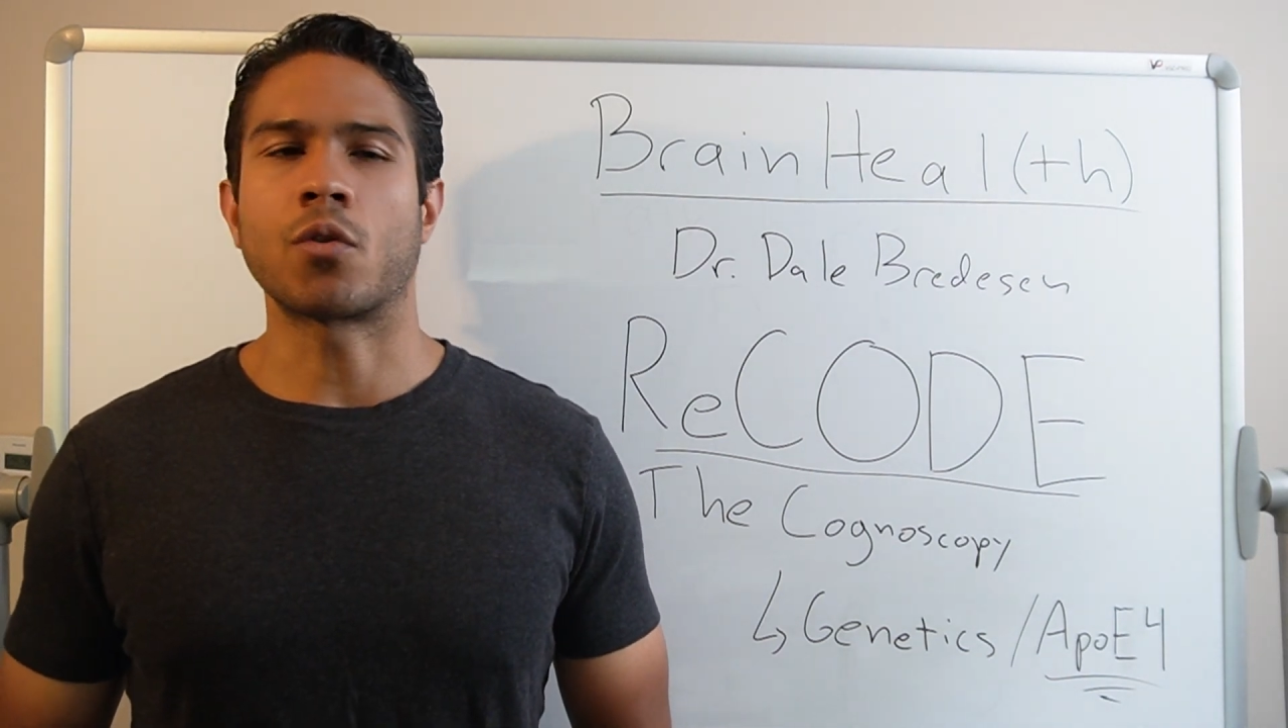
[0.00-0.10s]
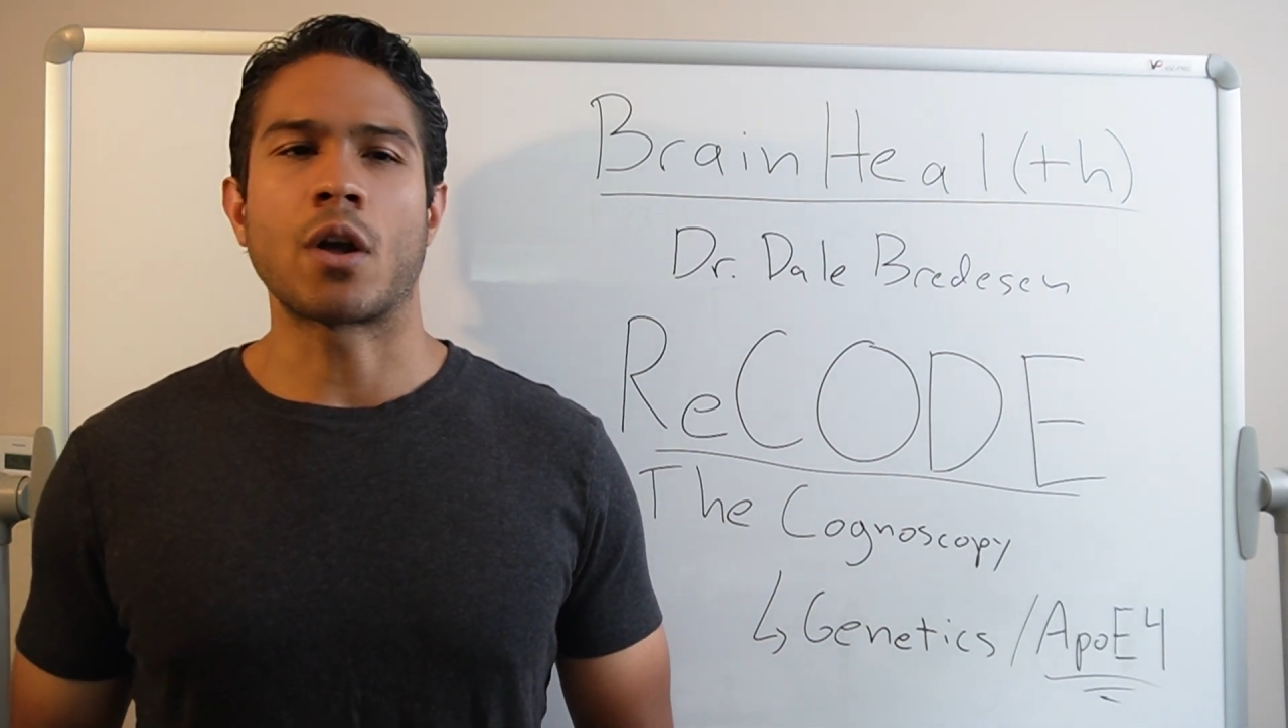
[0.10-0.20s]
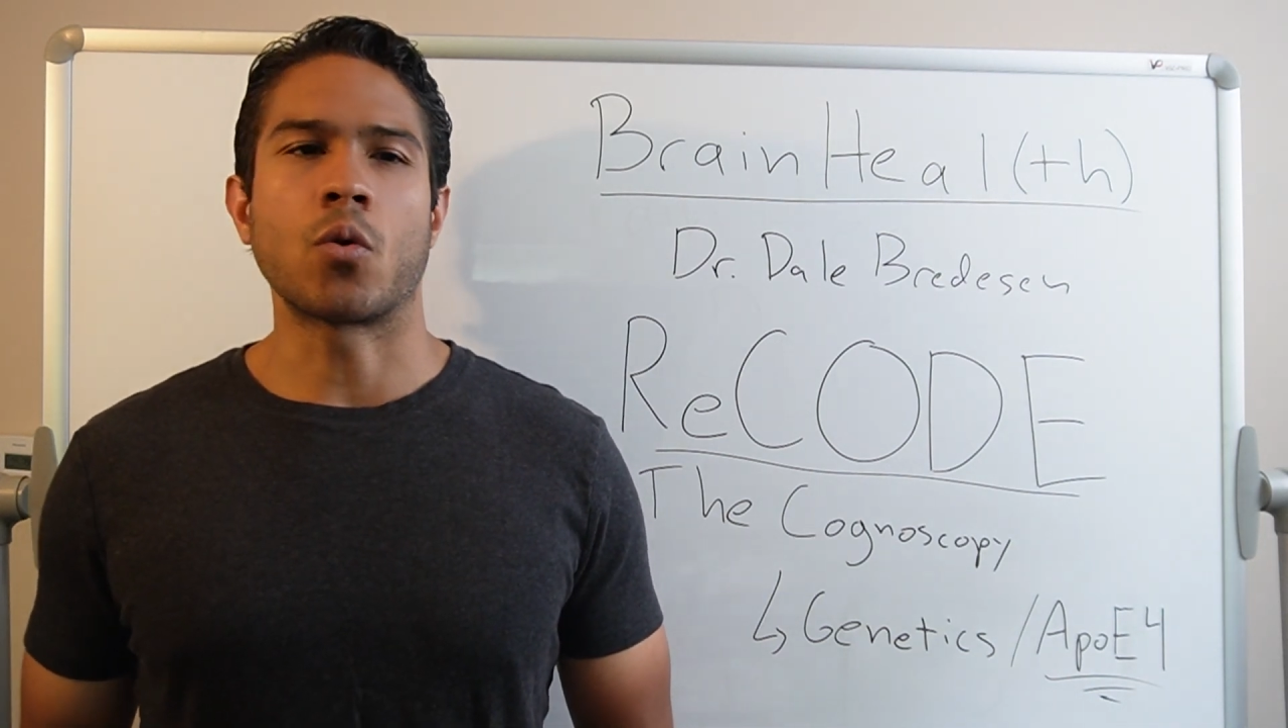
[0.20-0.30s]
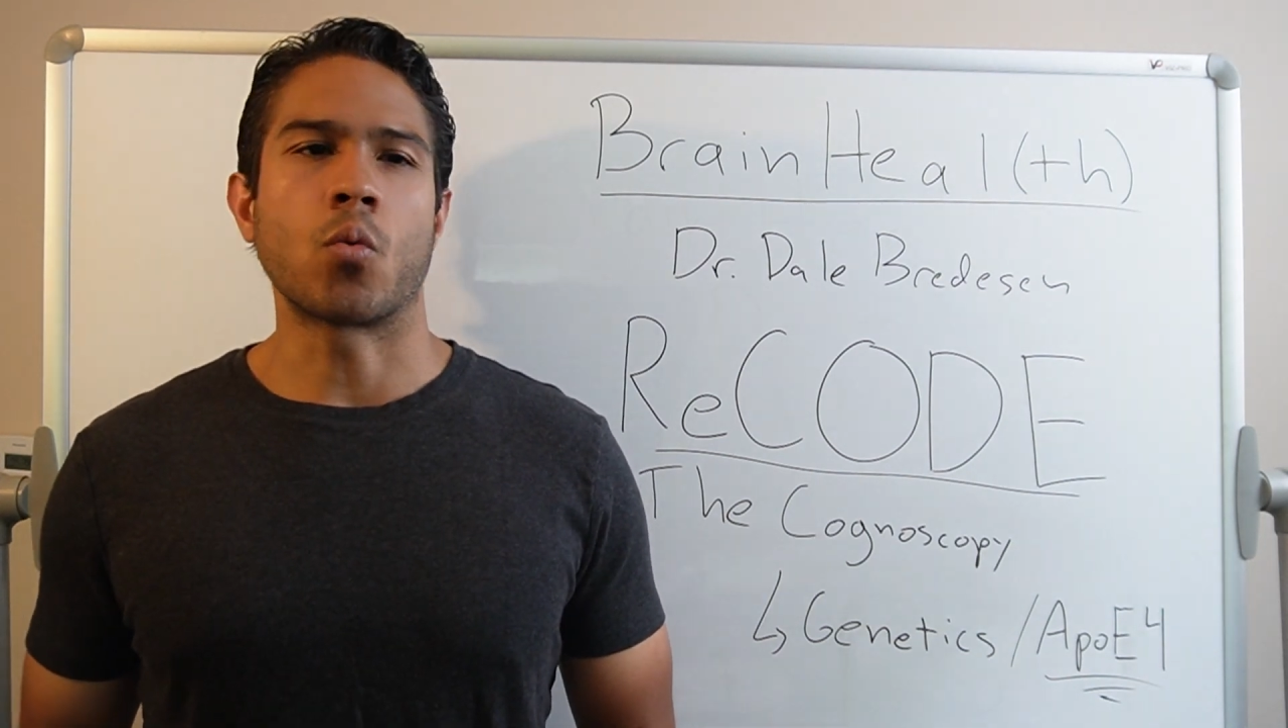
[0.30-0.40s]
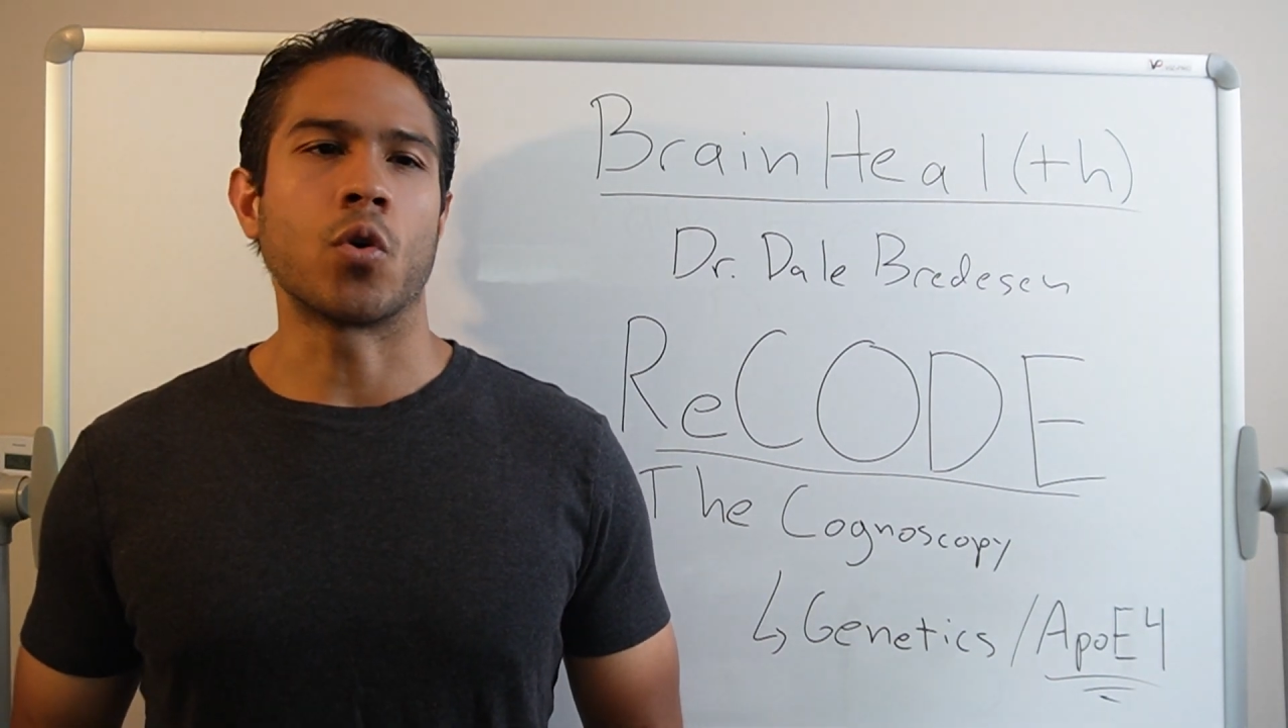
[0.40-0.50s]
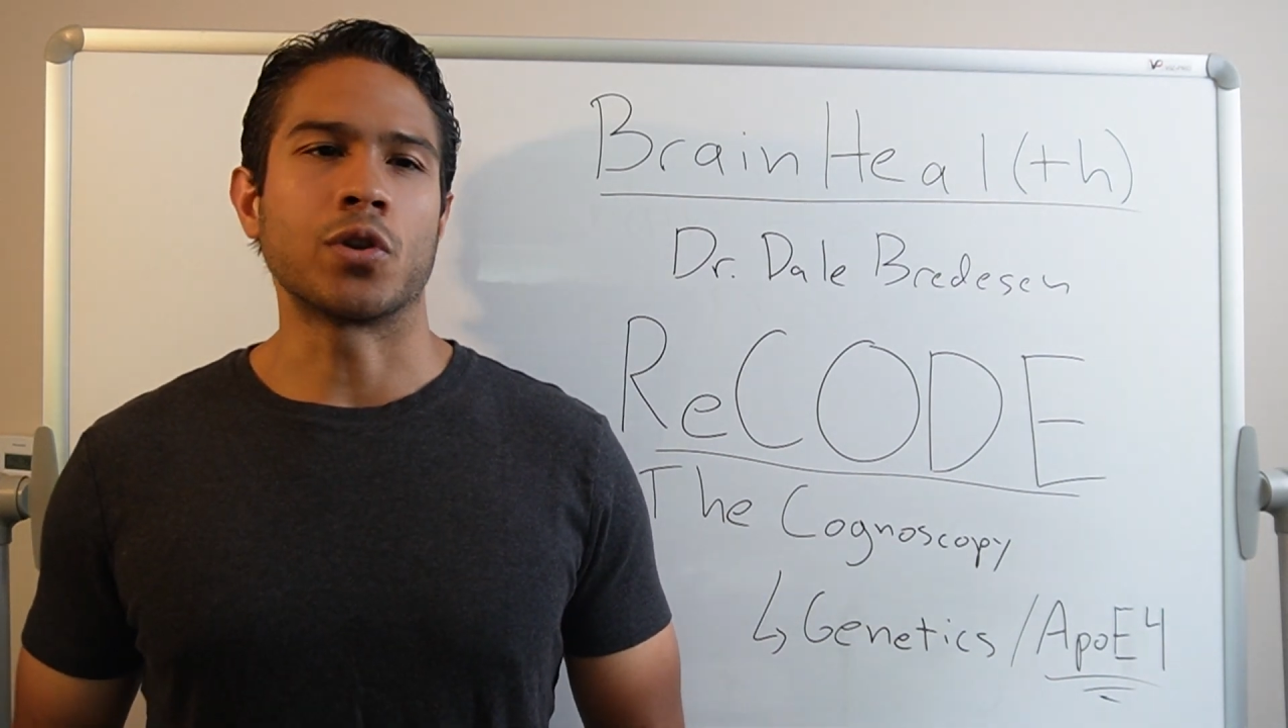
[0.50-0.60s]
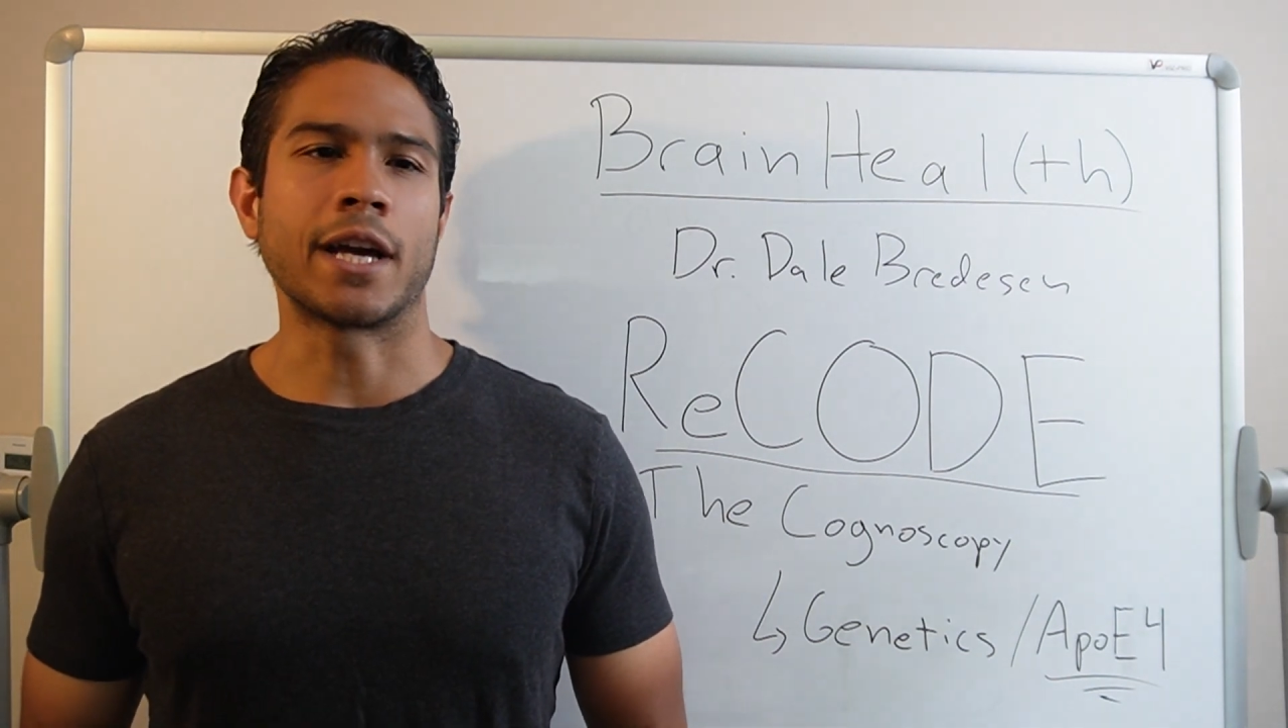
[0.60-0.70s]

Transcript: around the world,